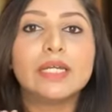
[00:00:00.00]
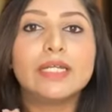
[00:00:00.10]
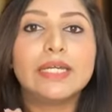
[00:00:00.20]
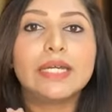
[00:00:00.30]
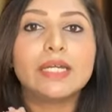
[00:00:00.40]

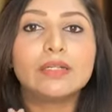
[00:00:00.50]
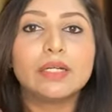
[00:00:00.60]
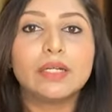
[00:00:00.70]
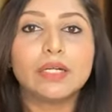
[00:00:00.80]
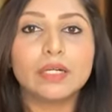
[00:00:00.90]
They
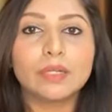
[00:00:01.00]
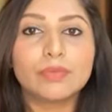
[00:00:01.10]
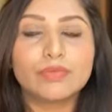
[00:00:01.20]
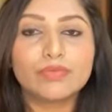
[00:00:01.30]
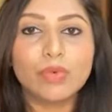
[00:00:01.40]
are
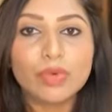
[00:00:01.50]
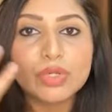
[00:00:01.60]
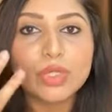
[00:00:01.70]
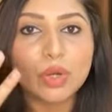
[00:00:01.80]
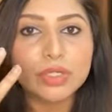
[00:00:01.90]

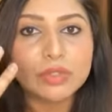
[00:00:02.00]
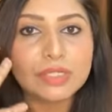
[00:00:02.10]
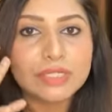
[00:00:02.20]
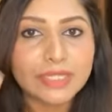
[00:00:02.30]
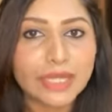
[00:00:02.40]
forced onto
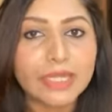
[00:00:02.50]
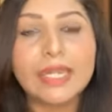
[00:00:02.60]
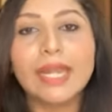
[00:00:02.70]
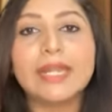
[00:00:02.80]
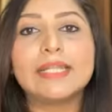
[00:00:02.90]
the
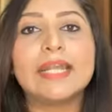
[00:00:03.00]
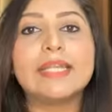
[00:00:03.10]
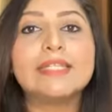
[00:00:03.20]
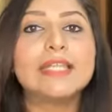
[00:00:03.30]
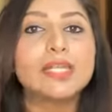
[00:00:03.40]
skin and
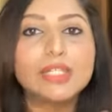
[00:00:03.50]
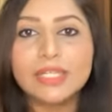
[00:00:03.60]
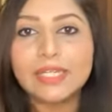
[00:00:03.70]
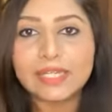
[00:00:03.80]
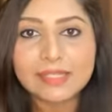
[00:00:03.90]
then
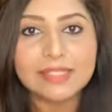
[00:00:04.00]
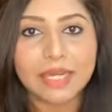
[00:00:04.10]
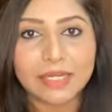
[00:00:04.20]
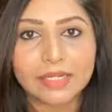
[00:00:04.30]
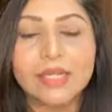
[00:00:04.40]
suctioning is
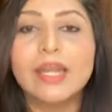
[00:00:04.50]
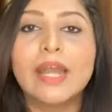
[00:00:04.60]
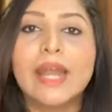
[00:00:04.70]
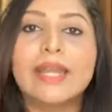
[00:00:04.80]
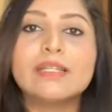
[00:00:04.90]
done.
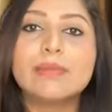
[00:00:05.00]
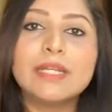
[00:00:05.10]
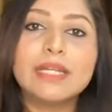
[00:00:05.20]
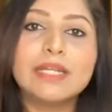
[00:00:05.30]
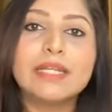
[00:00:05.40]
And
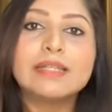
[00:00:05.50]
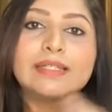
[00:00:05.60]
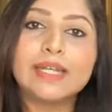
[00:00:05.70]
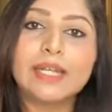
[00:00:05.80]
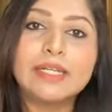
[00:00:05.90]
similarly, there is
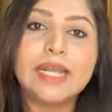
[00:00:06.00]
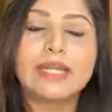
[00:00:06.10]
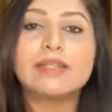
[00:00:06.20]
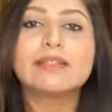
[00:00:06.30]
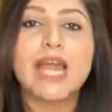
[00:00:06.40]
second,
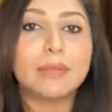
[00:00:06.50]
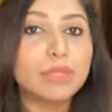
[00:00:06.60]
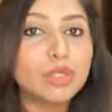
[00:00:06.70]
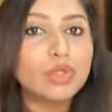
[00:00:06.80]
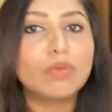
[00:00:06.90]
that is
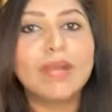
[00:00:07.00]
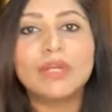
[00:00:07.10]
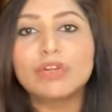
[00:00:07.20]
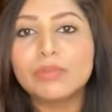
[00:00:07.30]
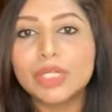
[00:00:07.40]
diamond toe
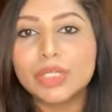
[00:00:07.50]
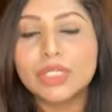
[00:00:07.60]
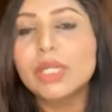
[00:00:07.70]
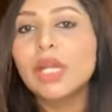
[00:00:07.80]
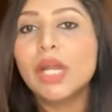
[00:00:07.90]

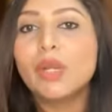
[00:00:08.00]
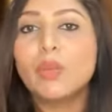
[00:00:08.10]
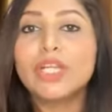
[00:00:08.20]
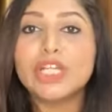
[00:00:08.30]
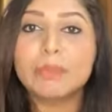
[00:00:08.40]
microabrasion, in
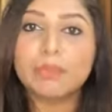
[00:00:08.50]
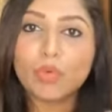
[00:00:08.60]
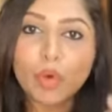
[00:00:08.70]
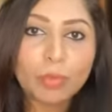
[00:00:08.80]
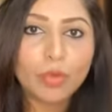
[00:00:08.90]
which a
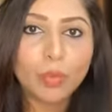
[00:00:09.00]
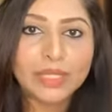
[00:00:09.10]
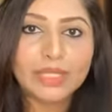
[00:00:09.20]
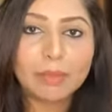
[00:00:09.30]
probe with